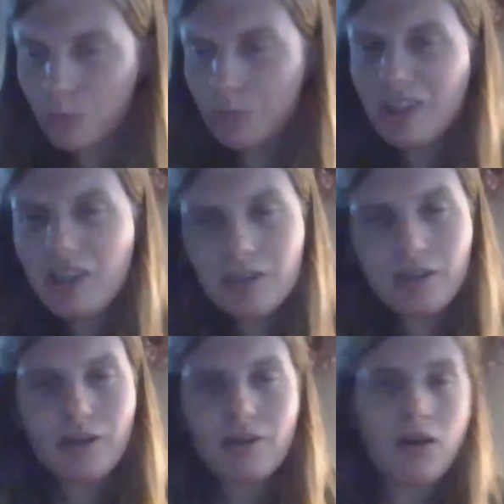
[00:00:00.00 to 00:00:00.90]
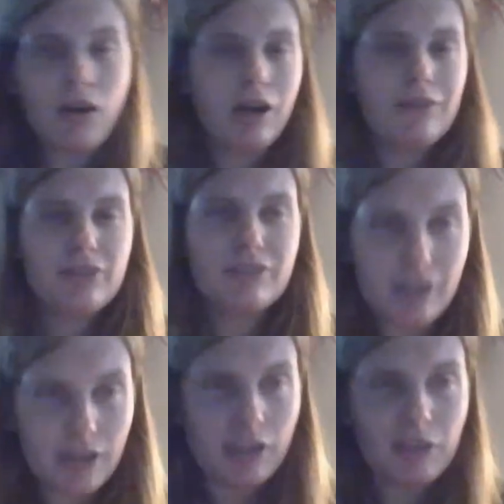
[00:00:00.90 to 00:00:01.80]
we are
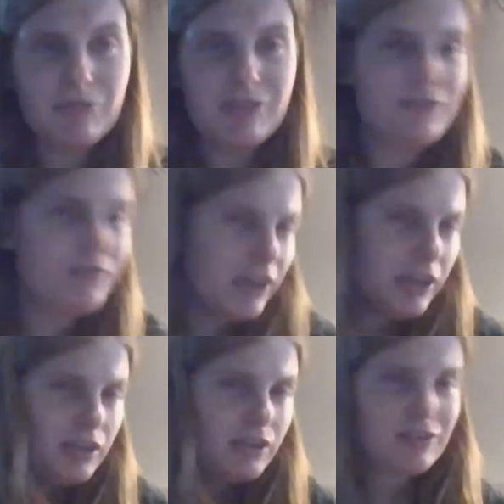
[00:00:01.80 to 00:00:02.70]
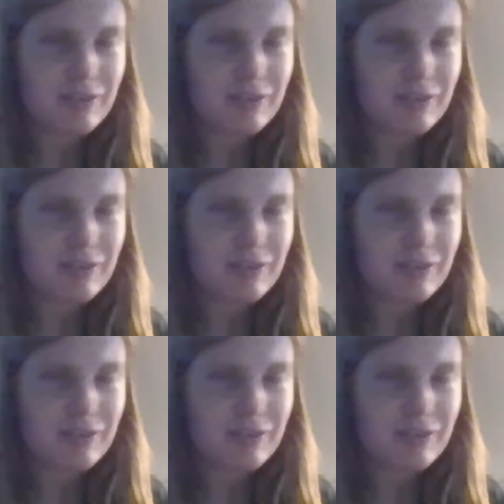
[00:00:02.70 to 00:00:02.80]
oftentimes defining a